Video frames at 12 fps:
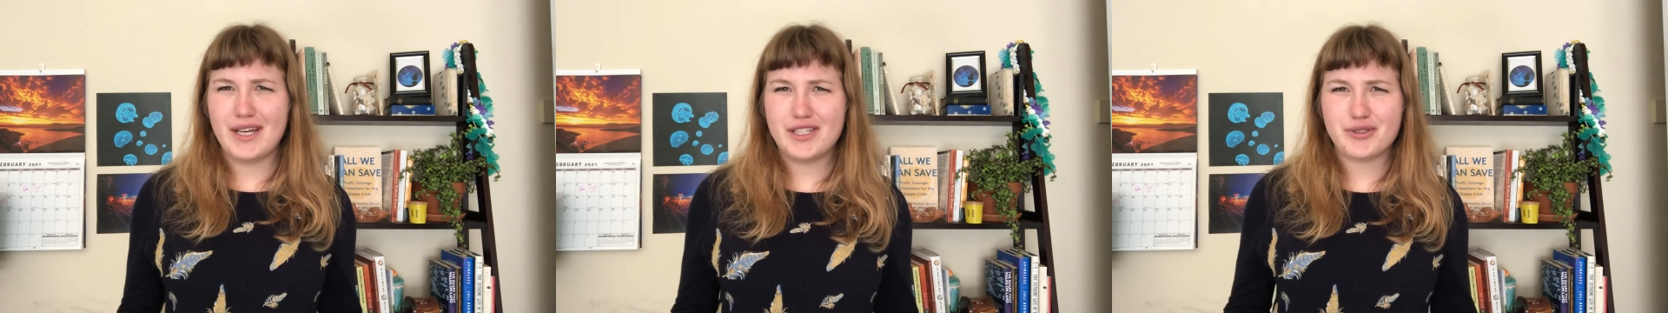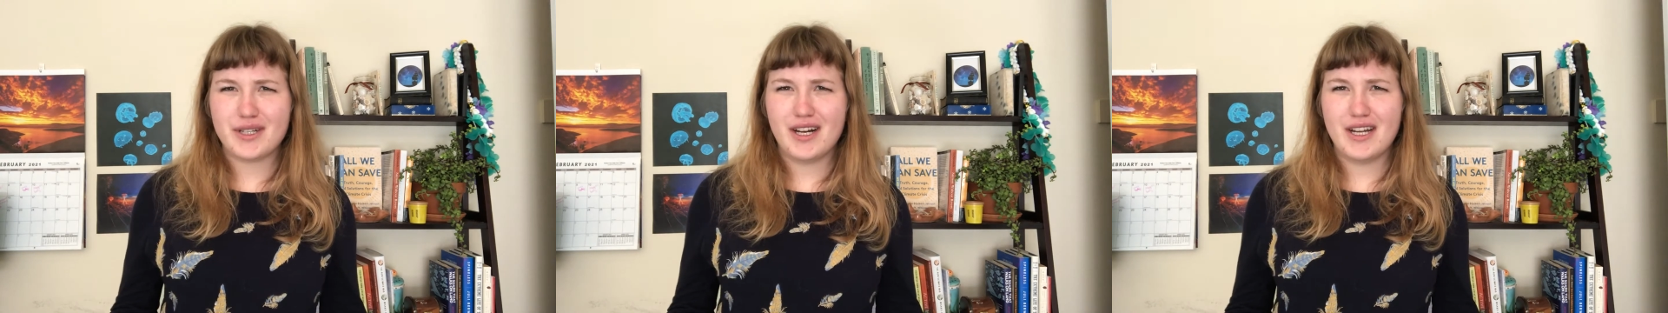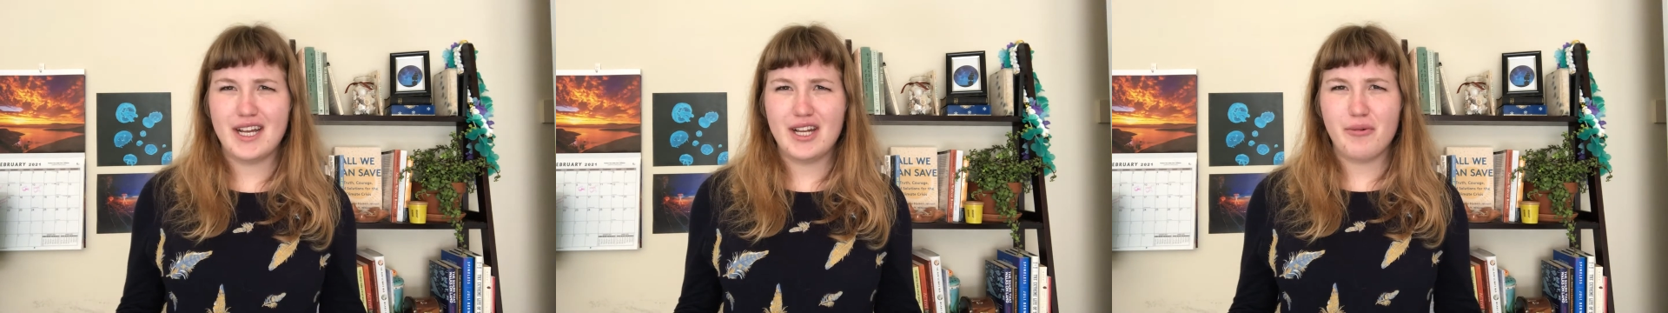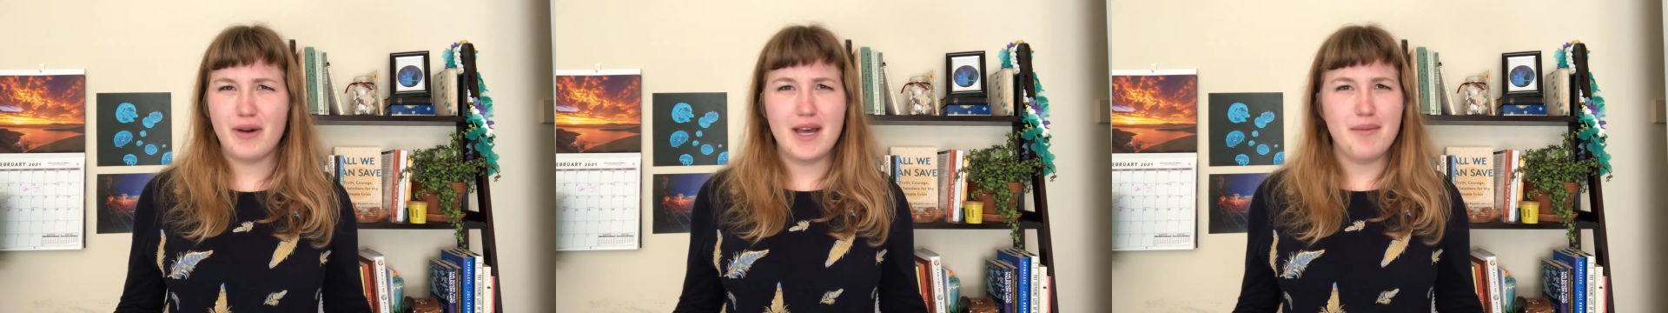Patreon
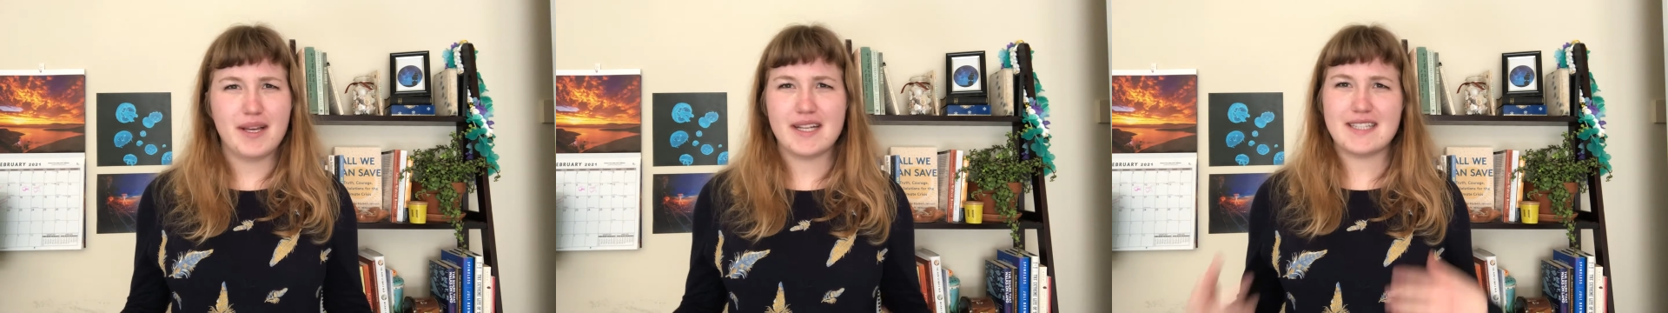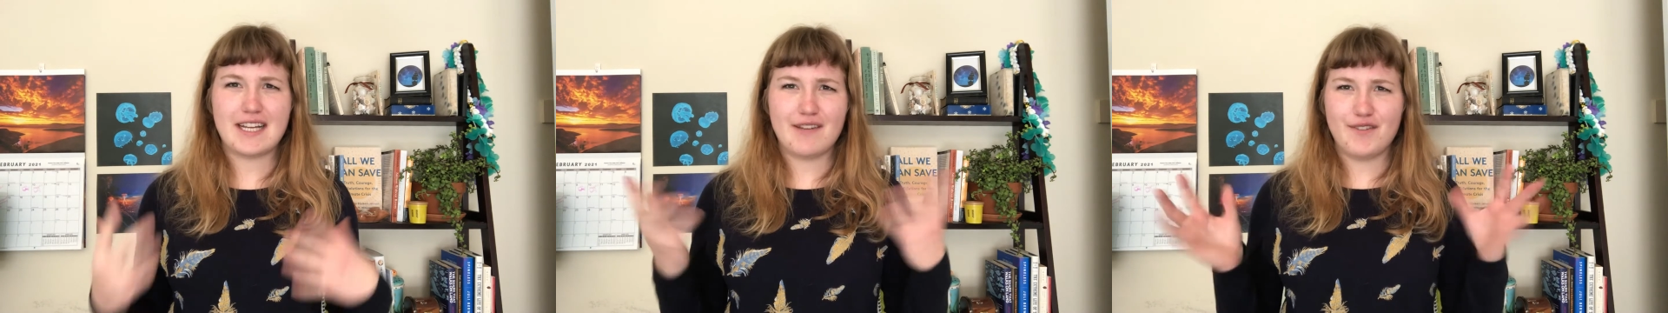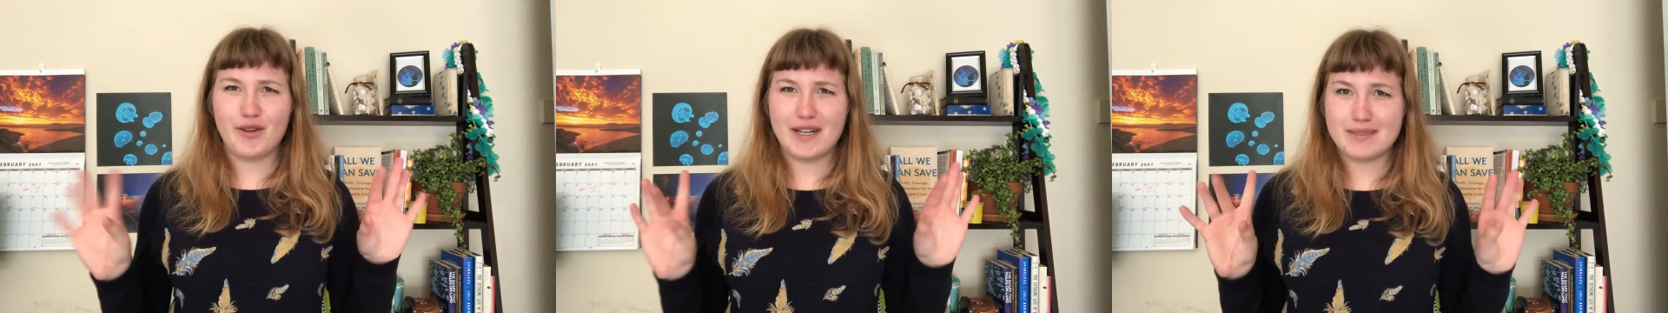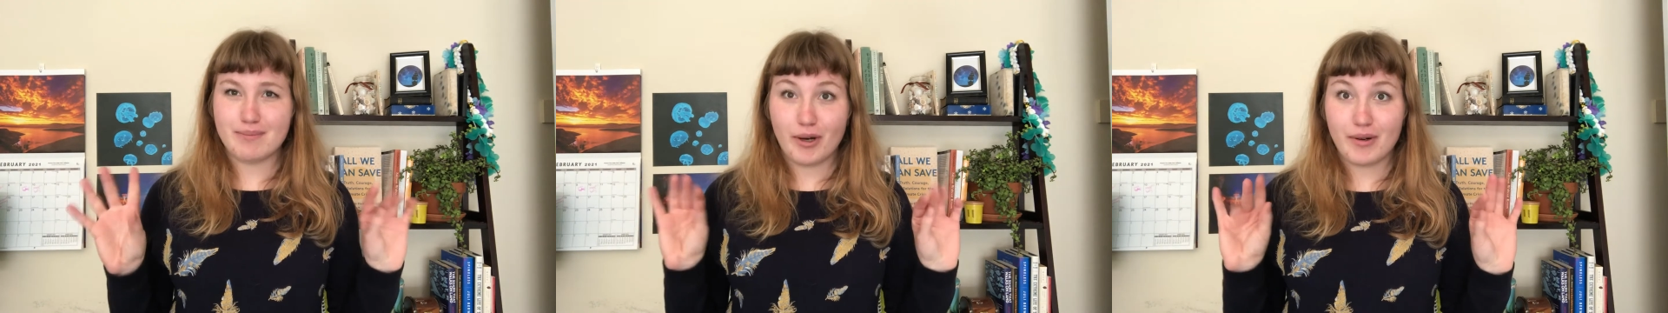in a way, because I give you
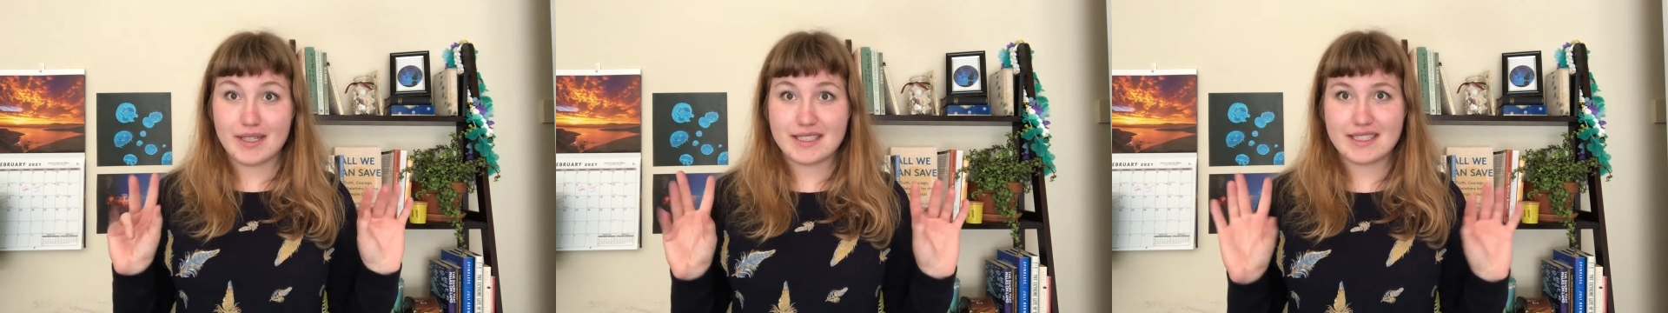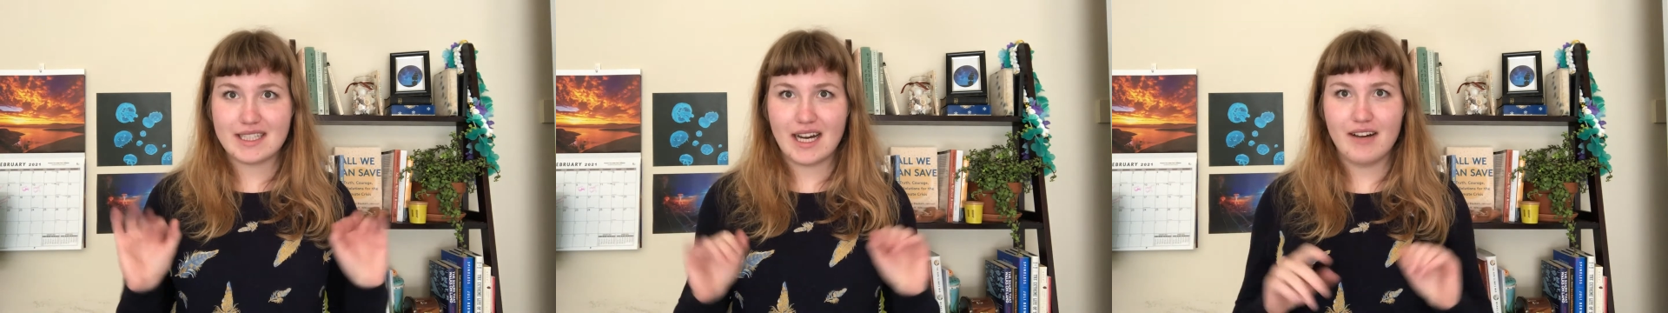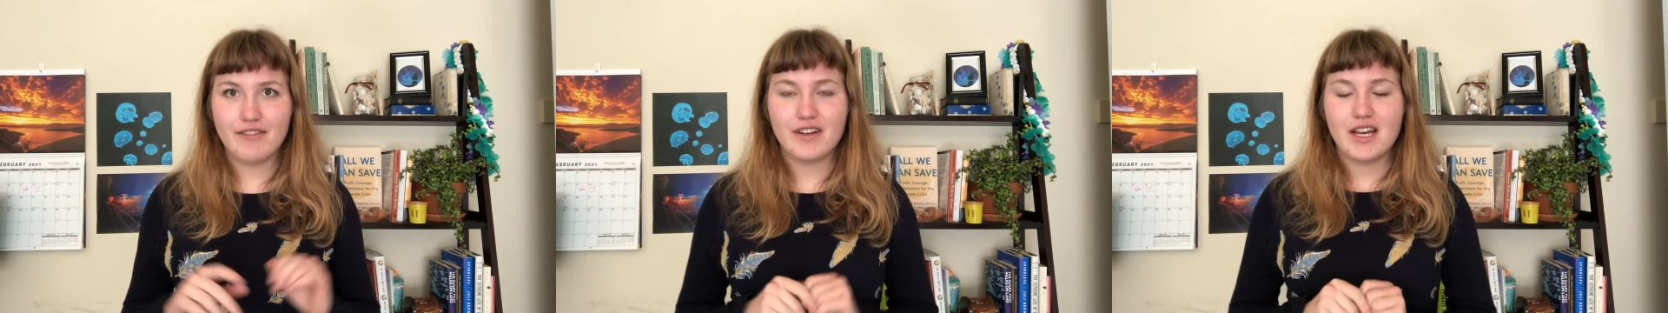guys bonus stuff,